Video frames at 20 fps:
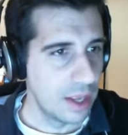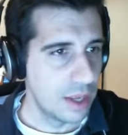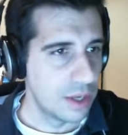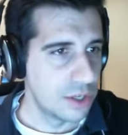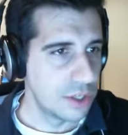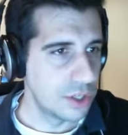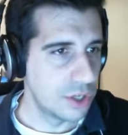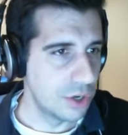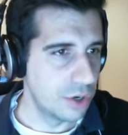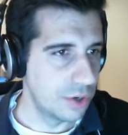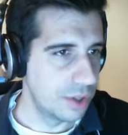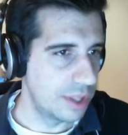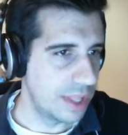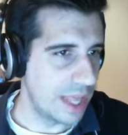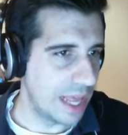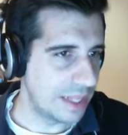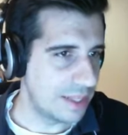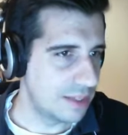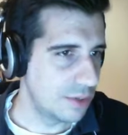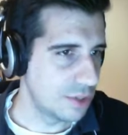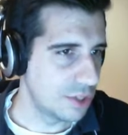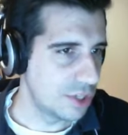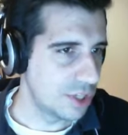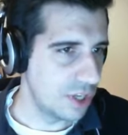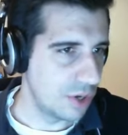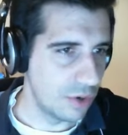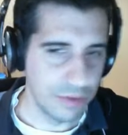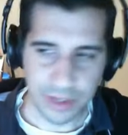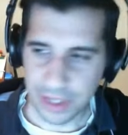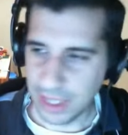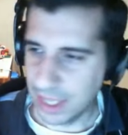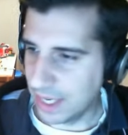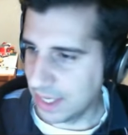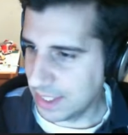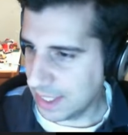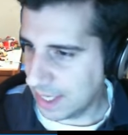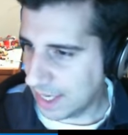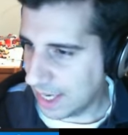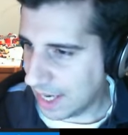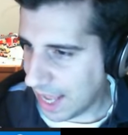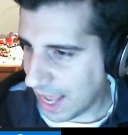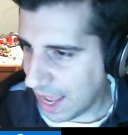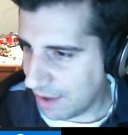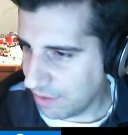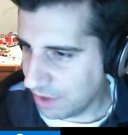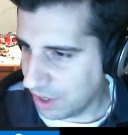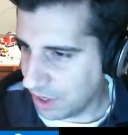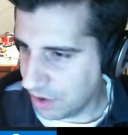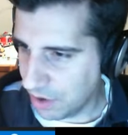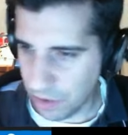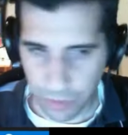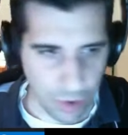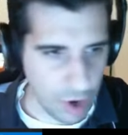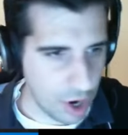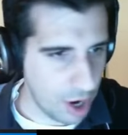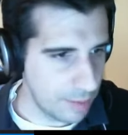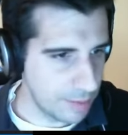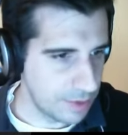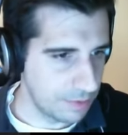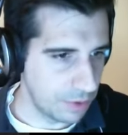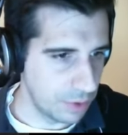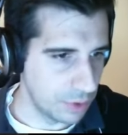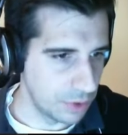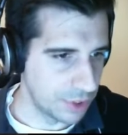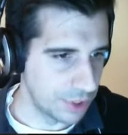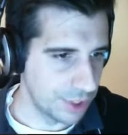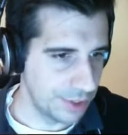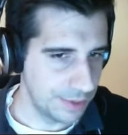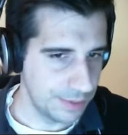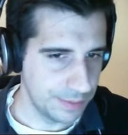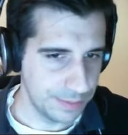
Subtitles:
So those are the overlays, and then I have here a ROMs folder.